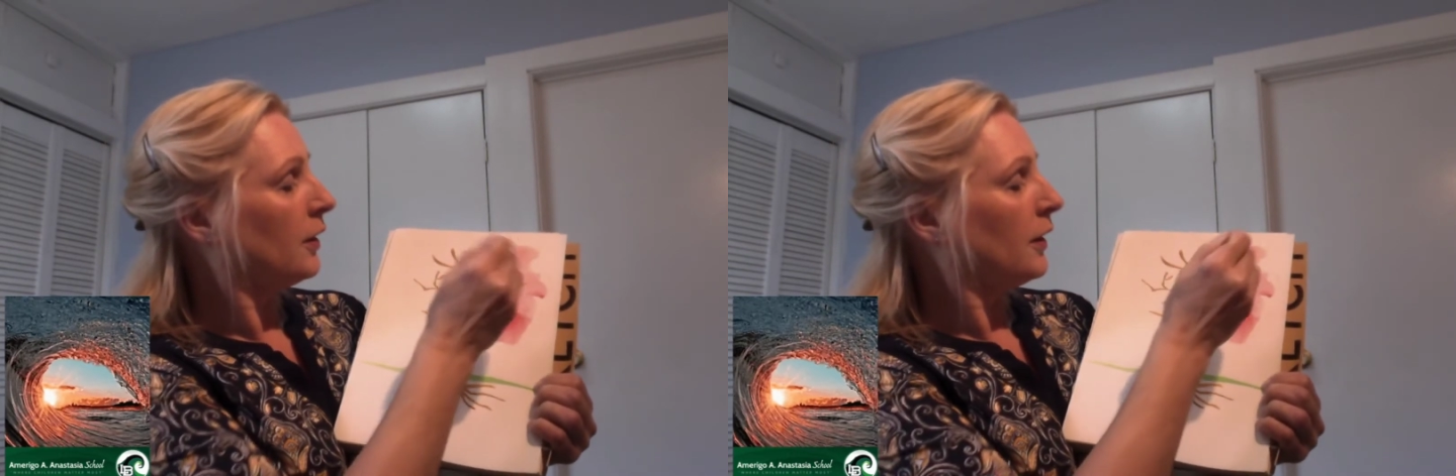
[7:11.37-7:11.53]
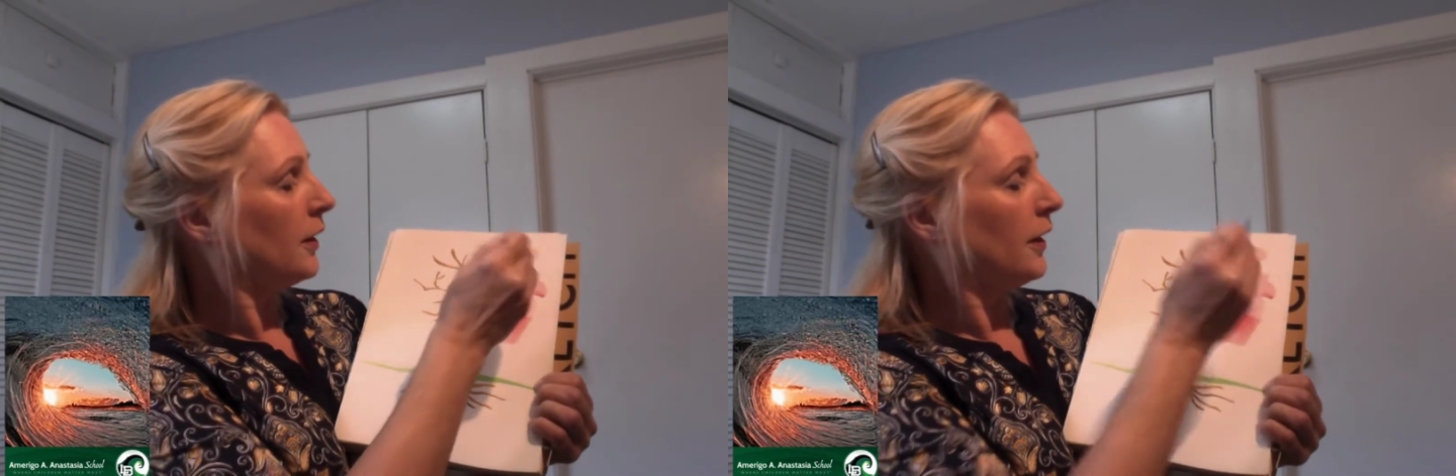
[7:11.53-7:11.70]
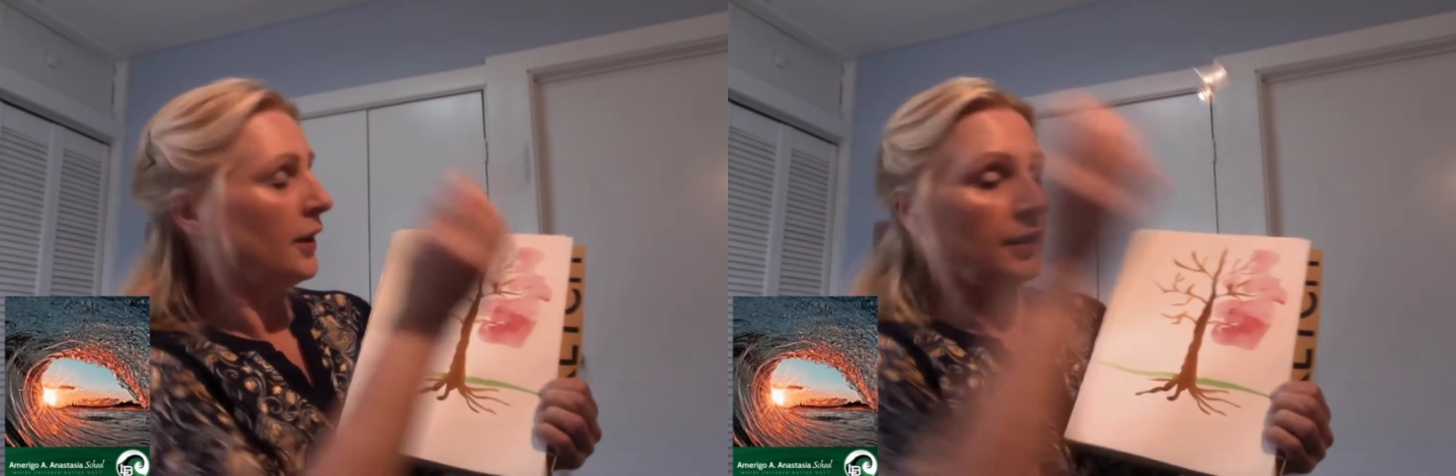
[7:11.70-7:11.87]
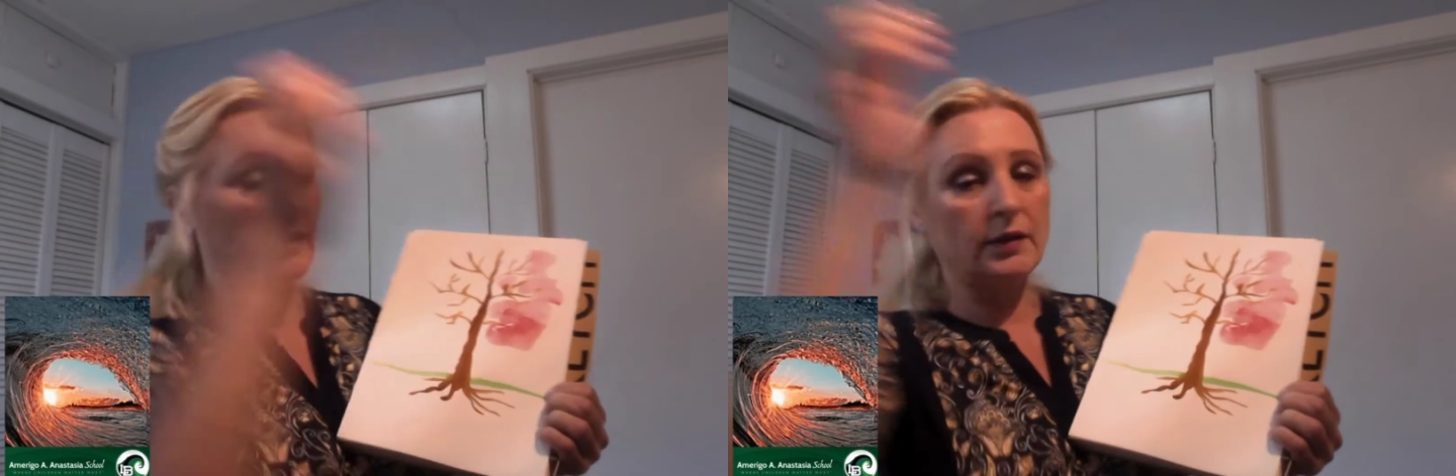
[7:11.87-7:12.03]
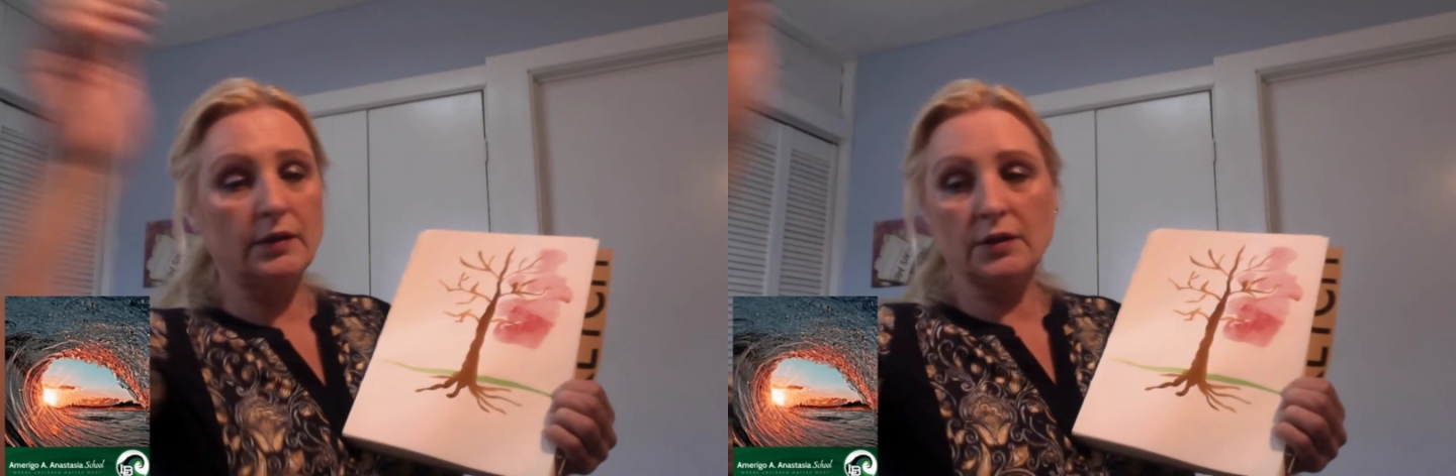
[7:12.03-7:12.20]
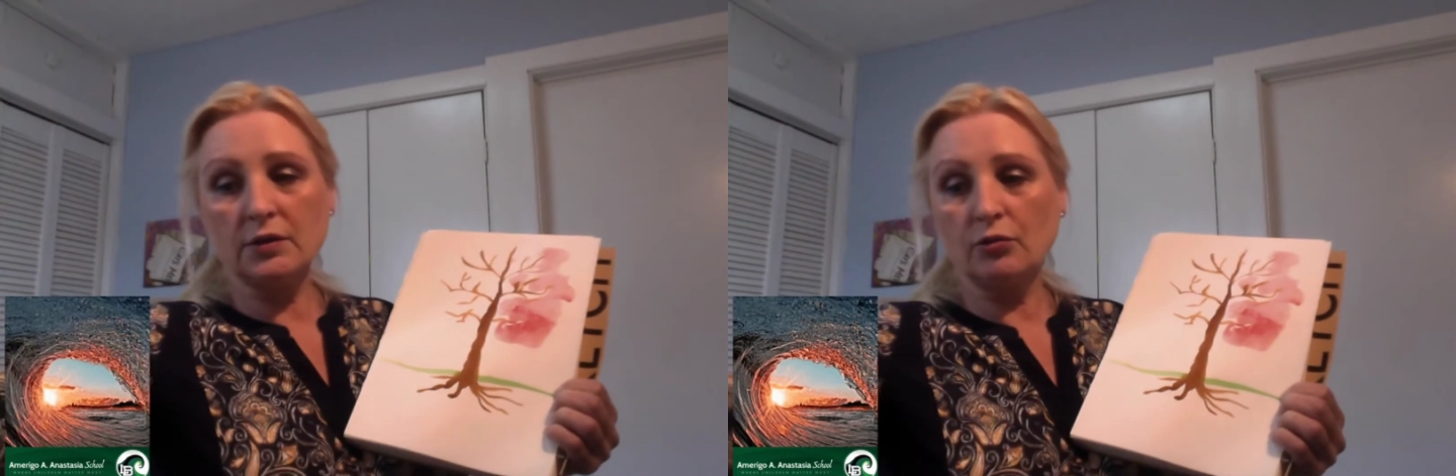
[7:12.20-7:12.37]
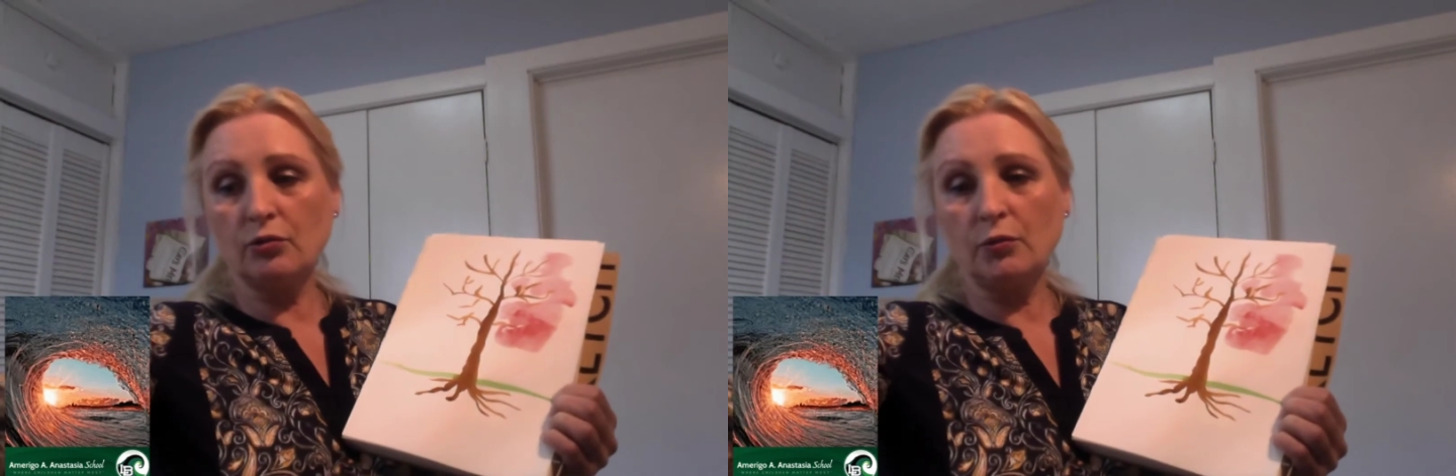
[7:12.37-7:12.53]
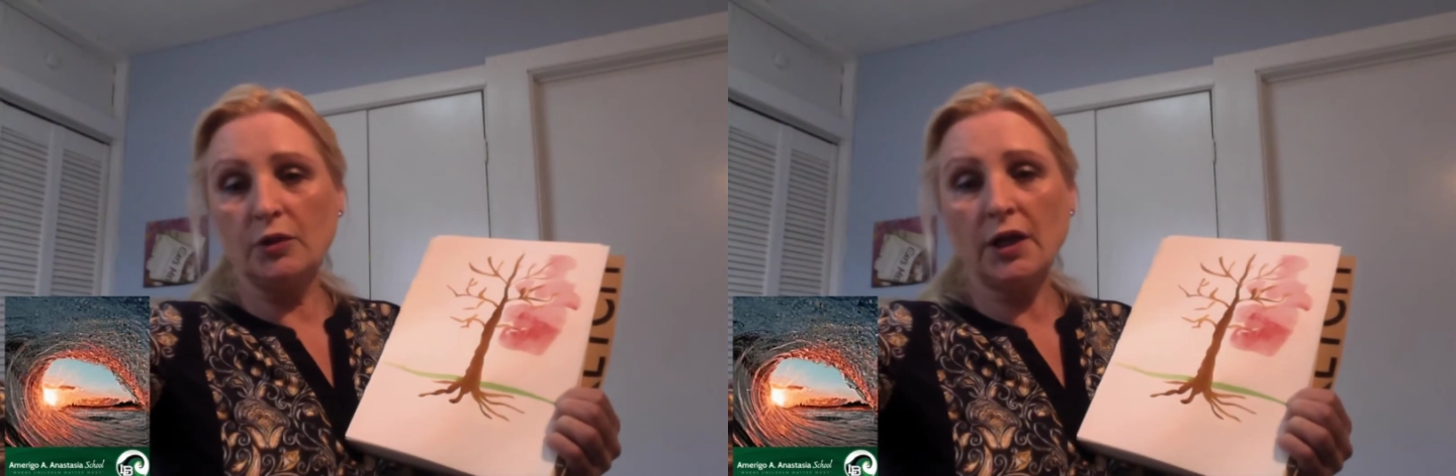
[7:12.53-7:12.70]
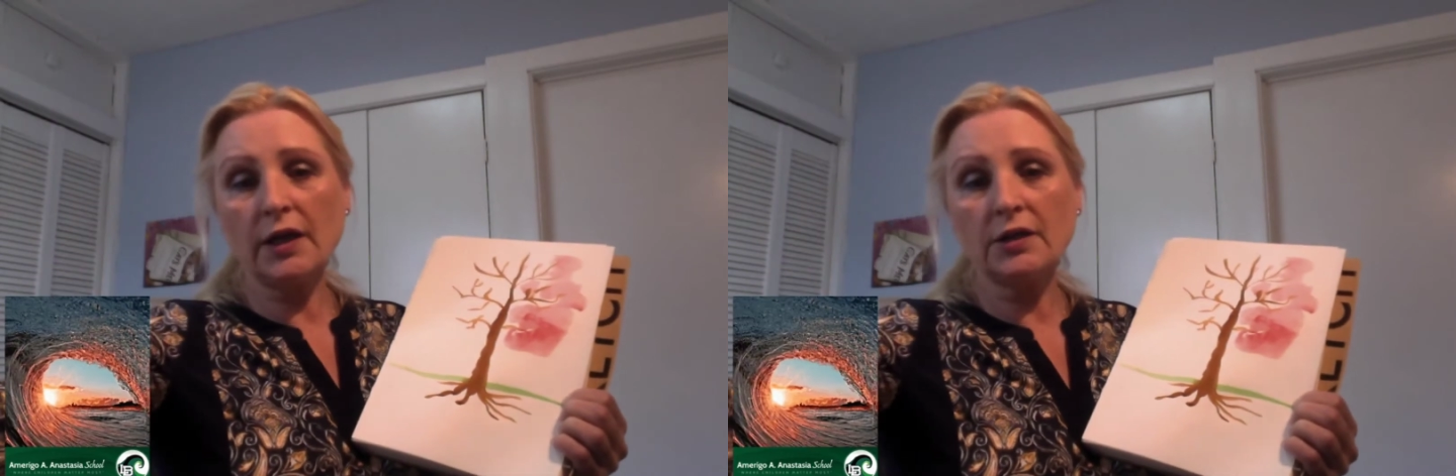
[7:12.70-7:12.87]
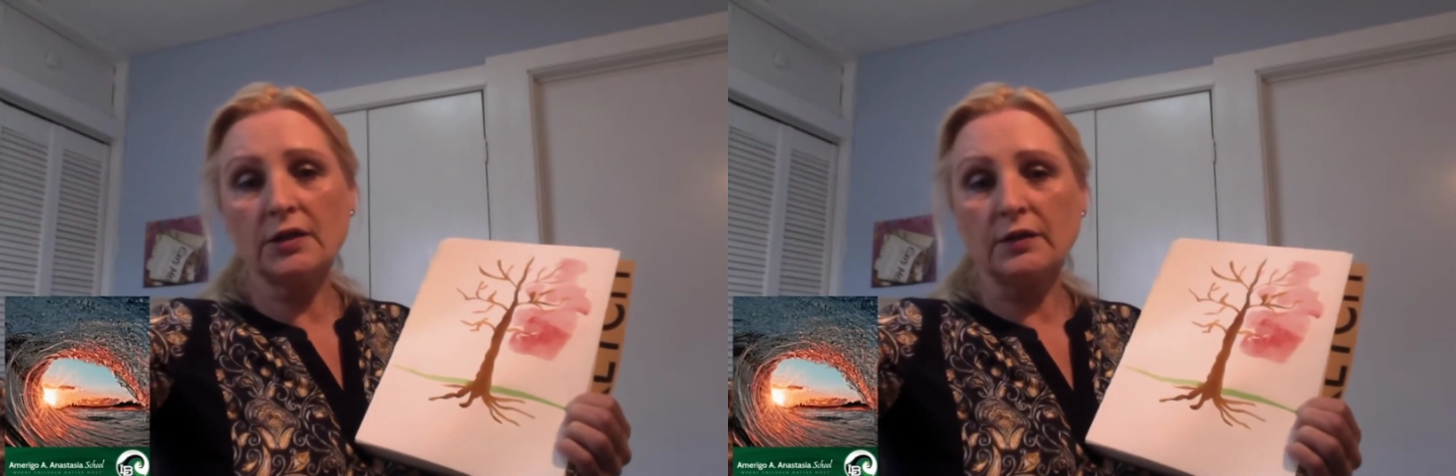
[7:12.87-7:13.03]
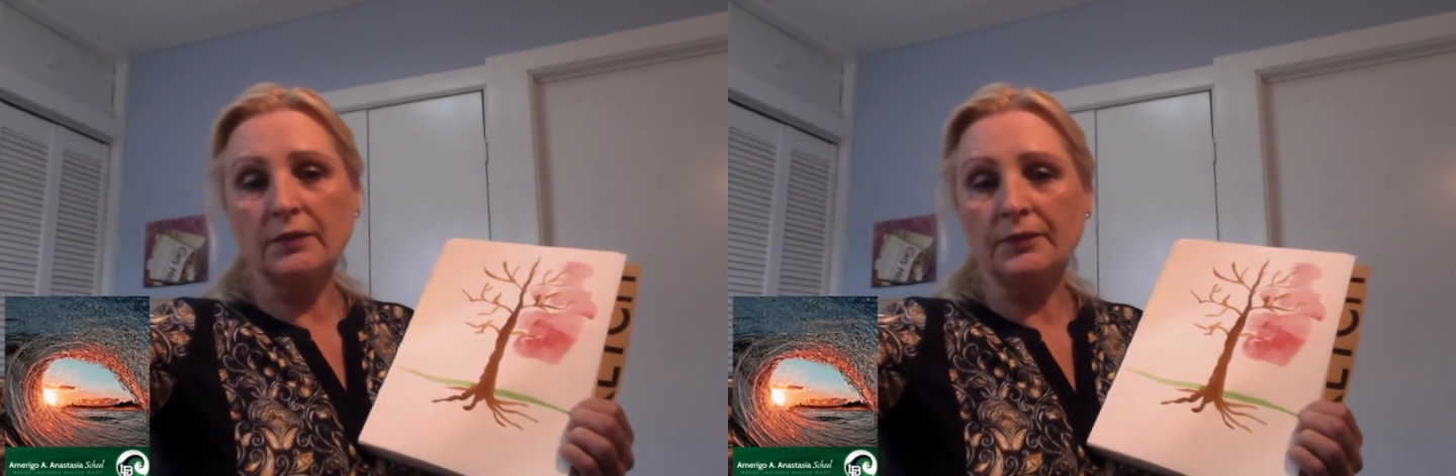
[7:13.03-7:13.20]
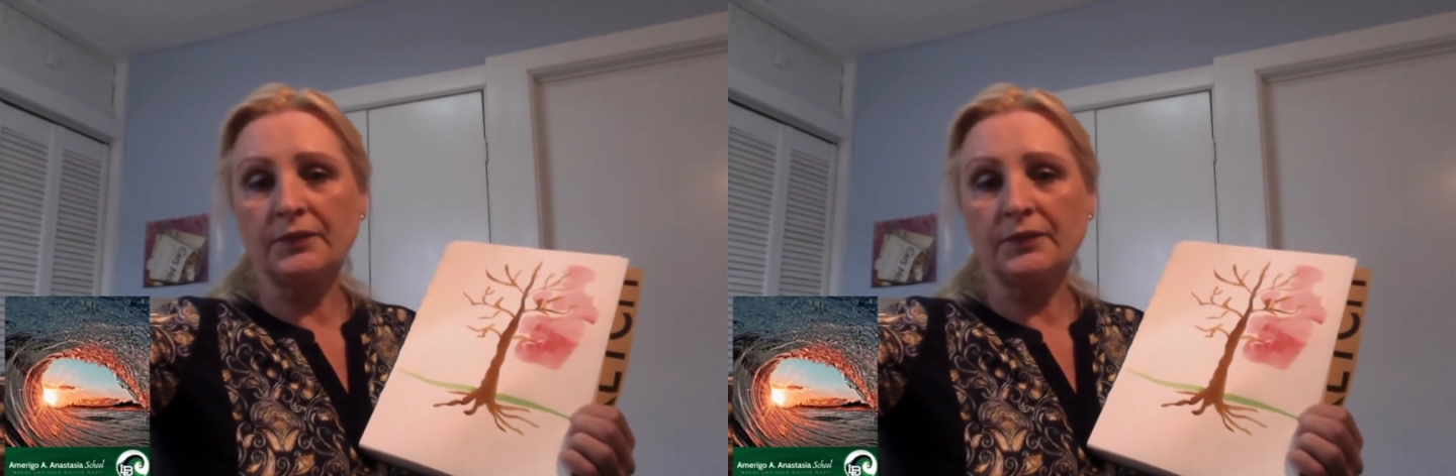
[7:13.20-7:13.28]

and it could be lighter.